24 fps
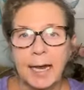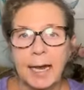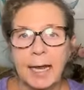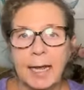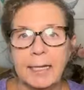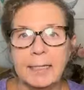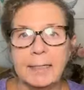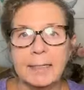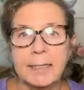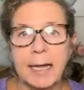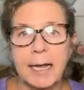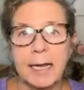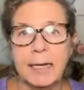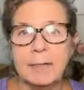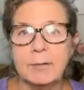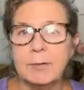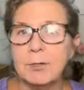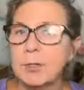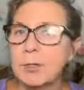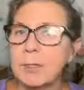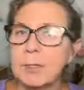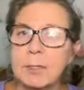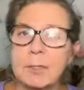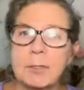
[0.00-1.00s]
And I
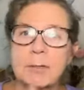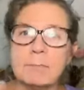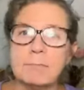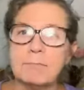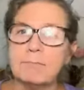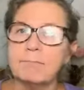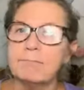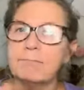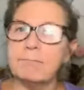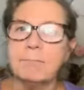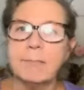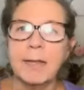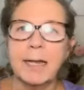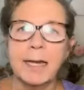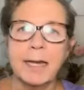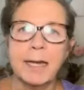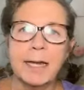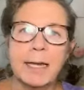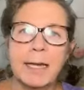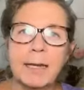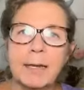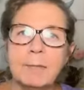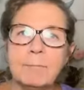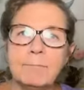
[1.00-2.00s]
just,
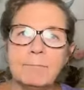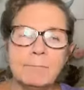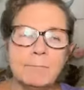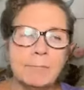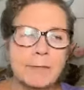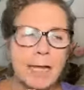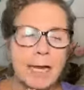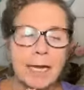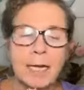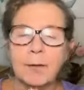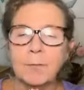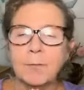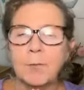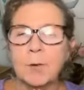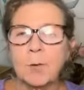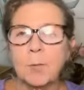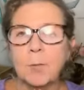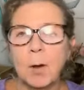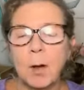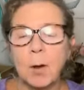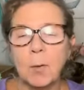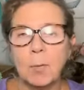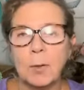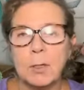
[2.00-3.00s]
again, thank you for
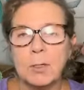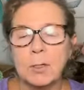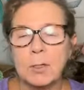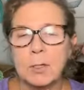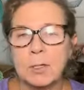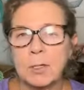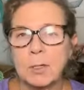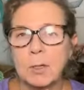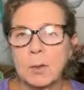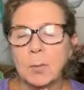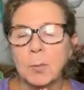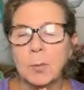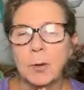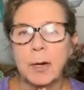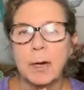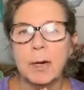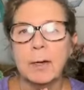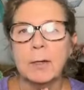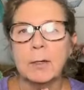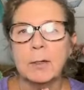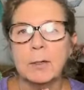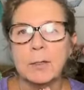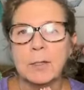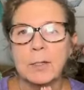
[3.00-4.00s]
the well wishes and the
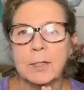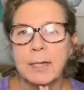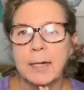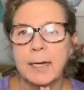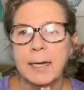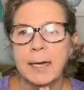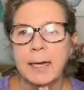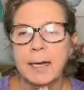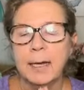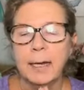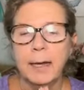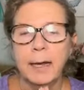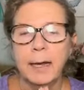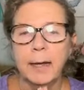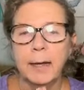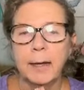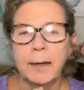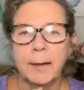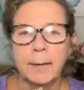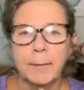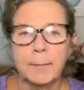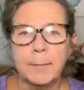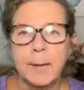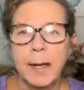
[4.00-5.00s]
prayers
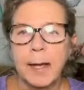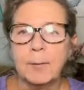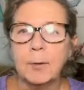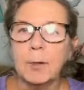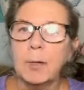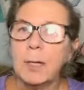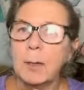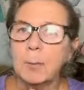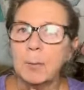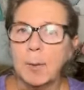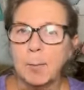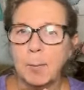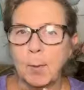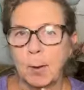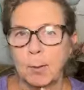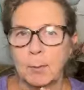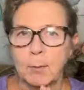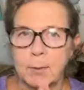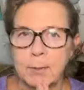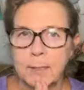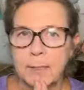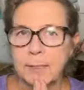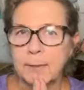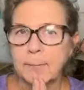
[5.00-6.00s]
um, I will keep you
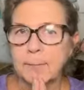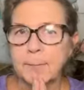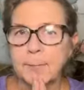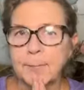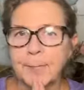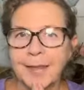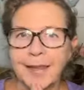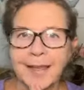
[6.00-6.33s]
posted.